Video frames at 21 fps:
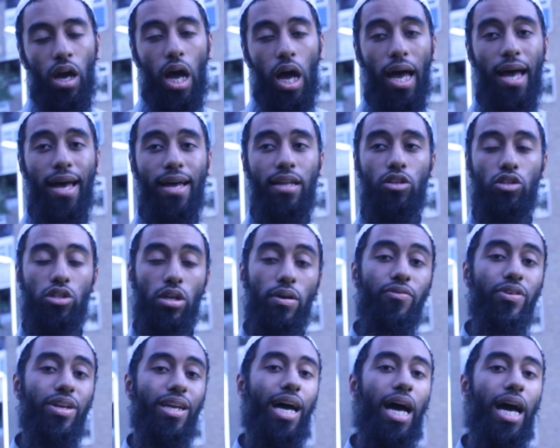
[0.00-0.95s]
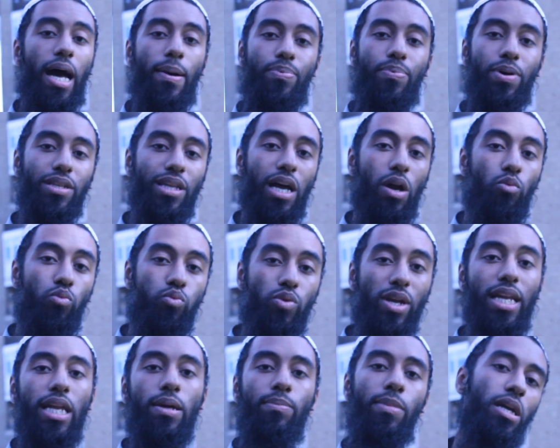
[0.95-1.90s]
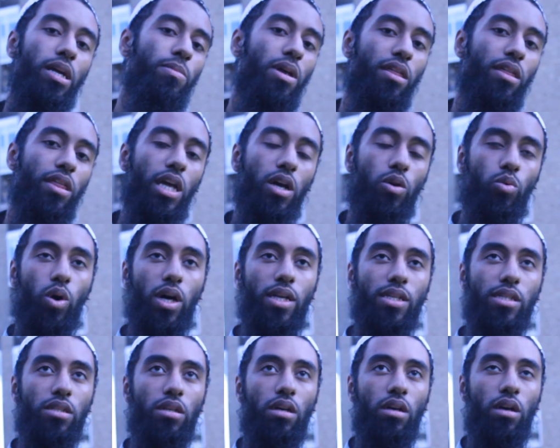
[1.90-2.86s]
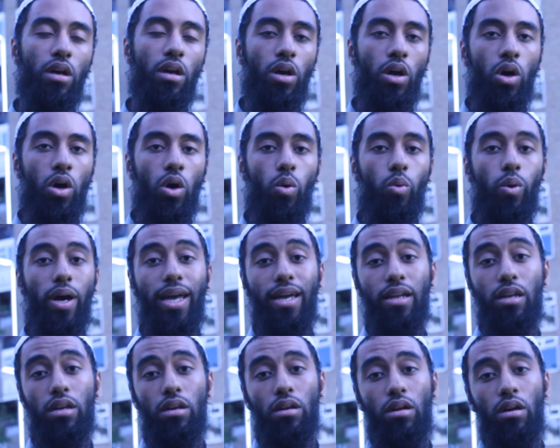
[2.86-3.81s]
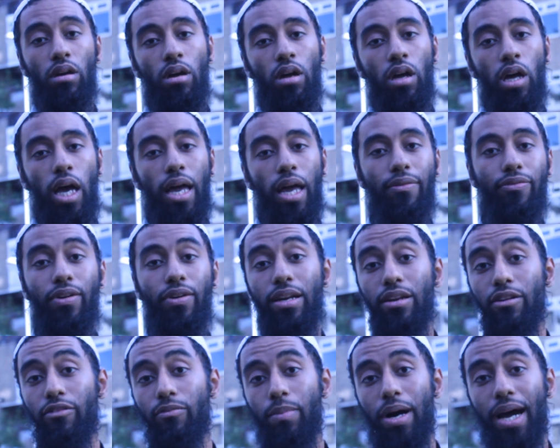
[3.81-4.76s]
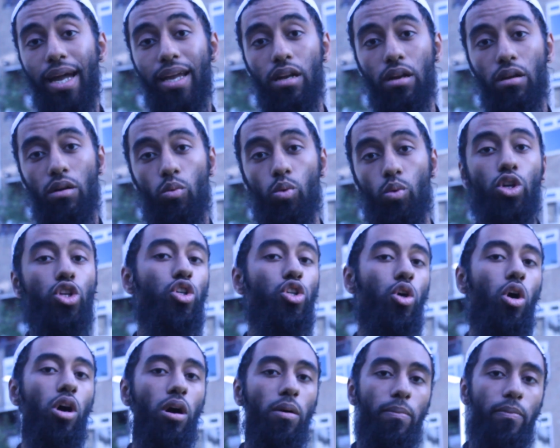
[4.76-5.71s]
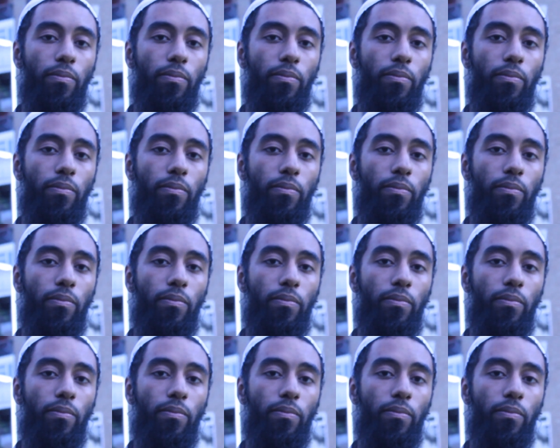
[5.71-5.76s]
And something that happened that really made me think was when a friend of mine was shot.